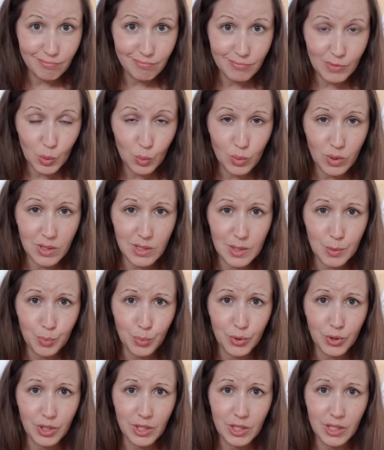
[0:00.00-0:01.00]
was
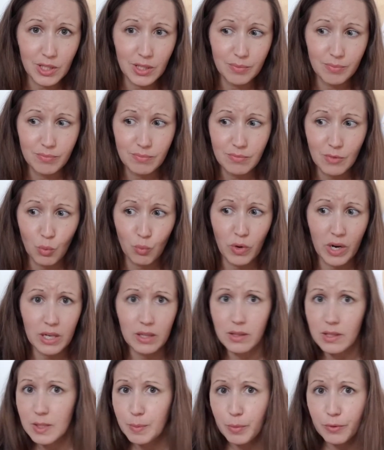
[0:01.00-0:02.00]
pretty
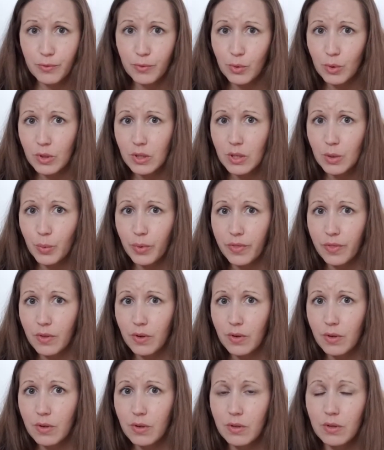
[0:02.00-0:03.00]
reckless before with
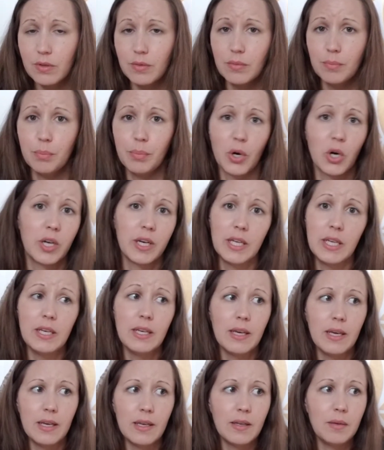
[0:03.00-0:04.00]
their body
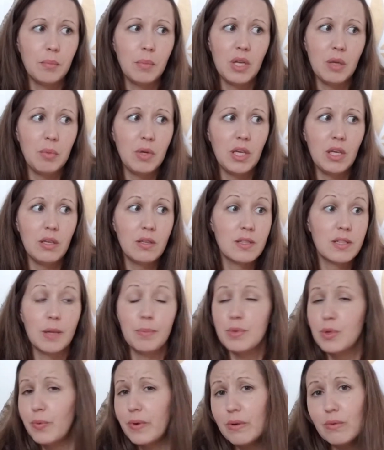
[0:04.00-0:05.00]
and maybe slept
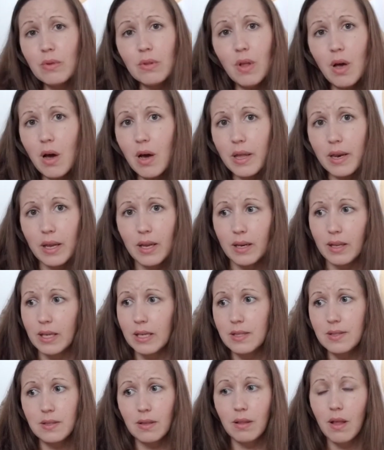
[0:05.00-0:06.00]
around a lot and
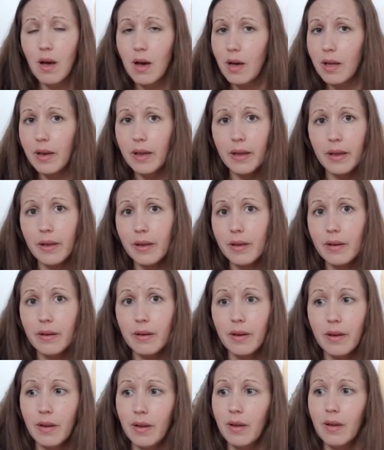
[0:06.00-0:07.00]
kissed a lot and
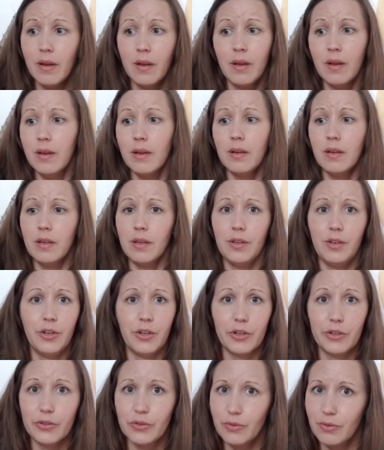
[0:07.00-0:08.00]
you
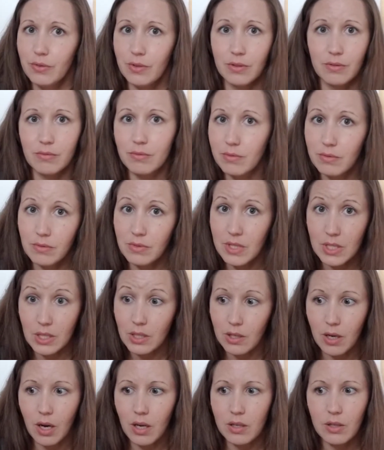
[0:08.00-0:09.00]
know did
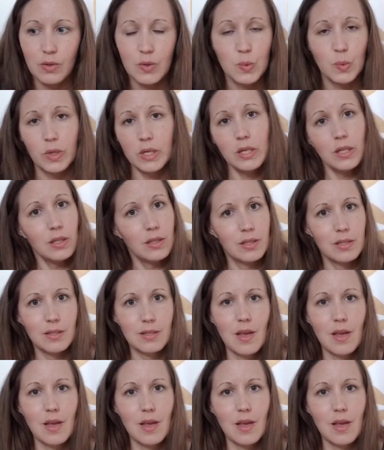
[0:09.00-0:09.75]
god knows what else